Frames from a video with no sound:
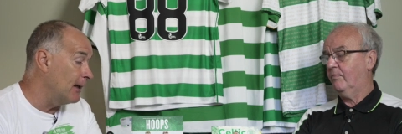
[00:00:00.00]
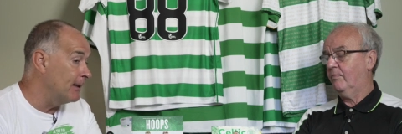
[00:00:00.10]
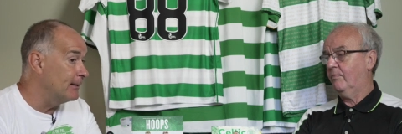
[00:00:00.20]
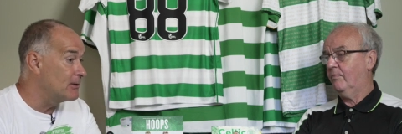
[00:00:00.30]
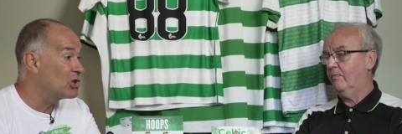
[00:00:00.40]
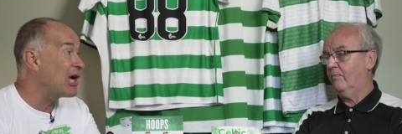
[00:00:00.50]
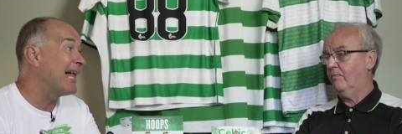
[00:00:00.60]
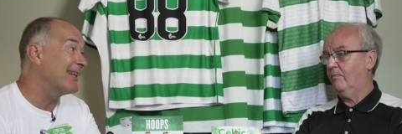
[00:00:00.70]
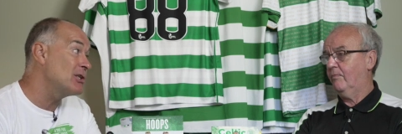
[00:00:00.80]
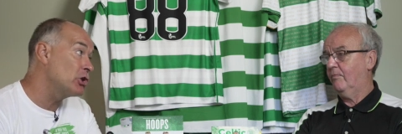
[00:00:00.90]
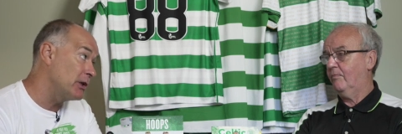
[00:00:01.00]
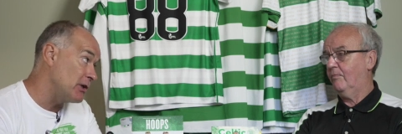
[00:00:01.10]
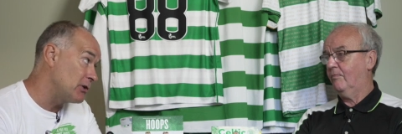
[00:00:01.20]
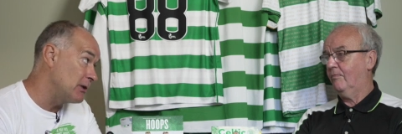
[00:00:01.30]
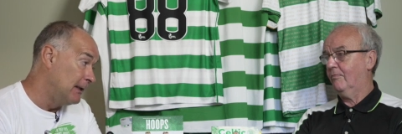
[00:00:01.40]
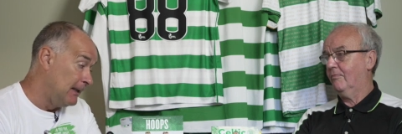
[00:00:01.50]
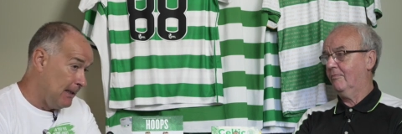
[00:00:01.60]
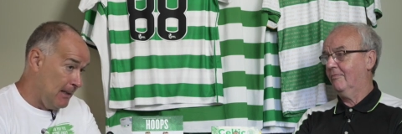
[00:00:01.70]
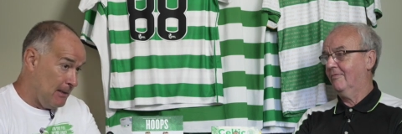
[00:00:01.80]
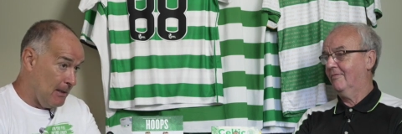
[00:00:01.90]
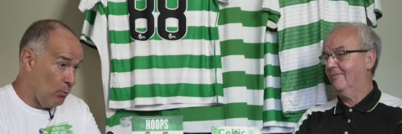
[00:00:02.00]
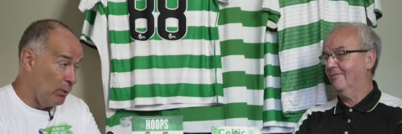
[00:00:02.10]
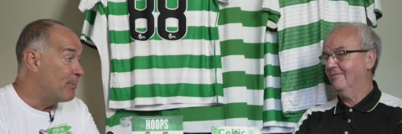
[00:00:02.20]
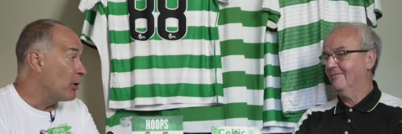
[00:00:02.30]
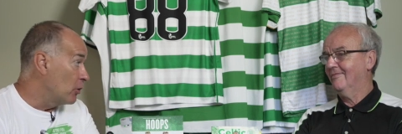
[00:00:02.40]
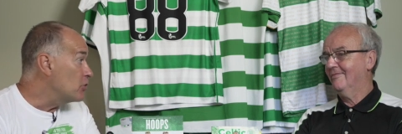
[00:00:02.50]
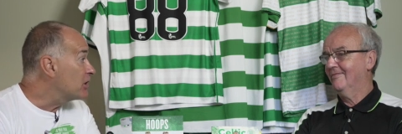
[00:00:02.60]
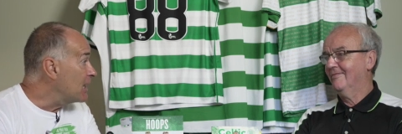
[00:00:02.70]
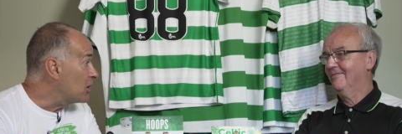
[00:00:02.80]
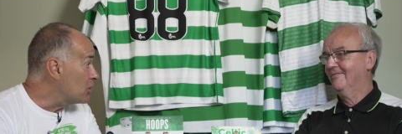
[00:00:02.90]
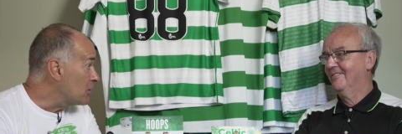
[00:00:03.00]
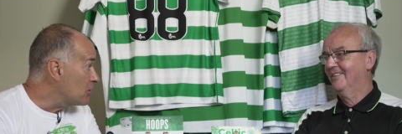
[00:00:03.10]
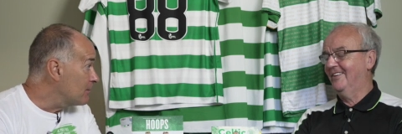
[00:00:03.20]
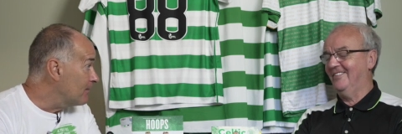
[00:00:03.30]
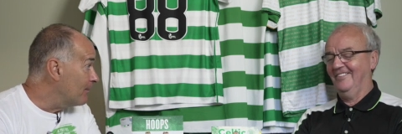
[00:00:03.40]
Speaker 1: and challenging us with pronunciations